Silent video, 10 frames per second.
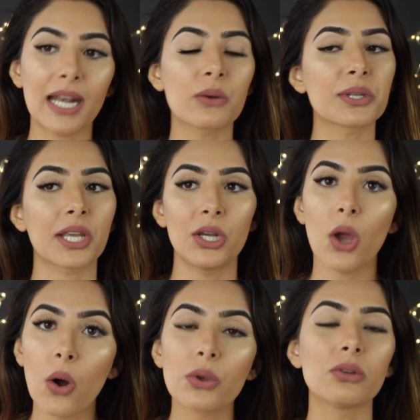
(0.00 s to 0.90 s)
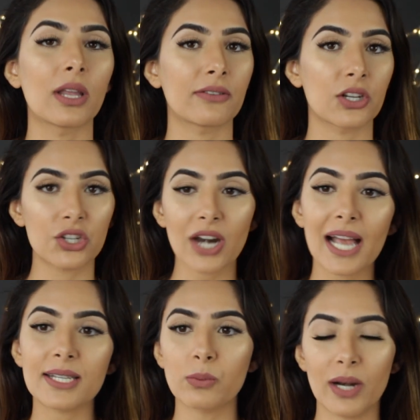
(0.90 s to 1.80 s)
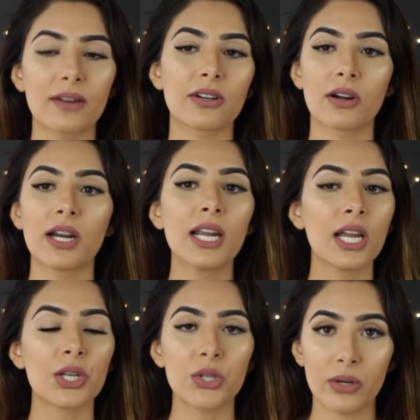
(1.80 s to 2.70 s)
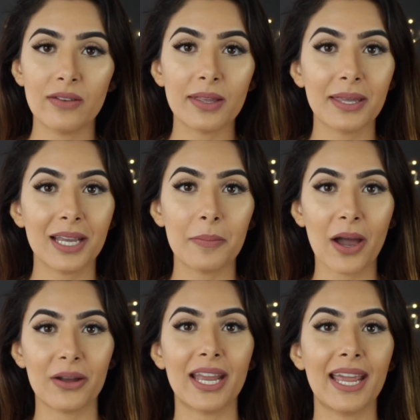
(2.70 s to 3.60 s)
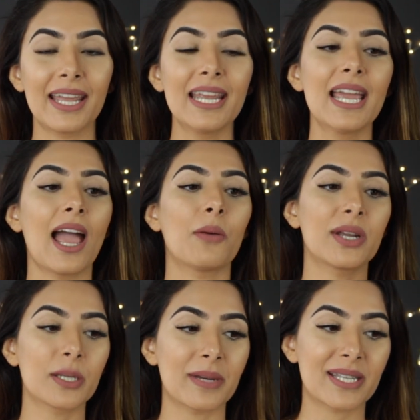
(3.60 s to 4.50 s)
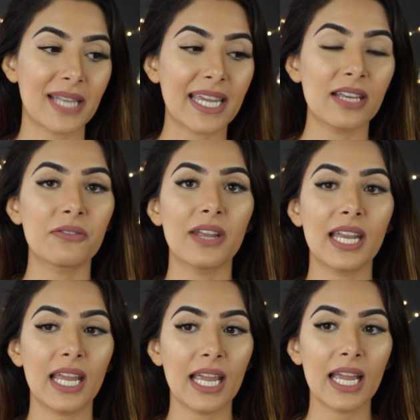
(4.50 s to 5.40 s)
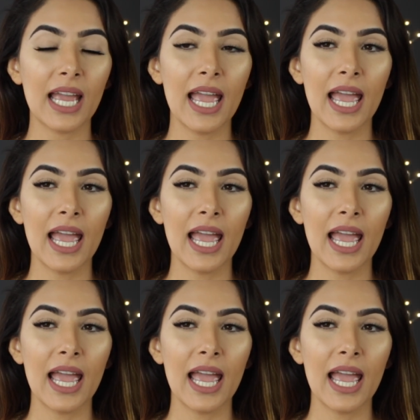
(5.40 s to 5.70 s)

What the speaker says: I was like, no, you love your dress, whatever, don't even think about it. I went to my second fitting,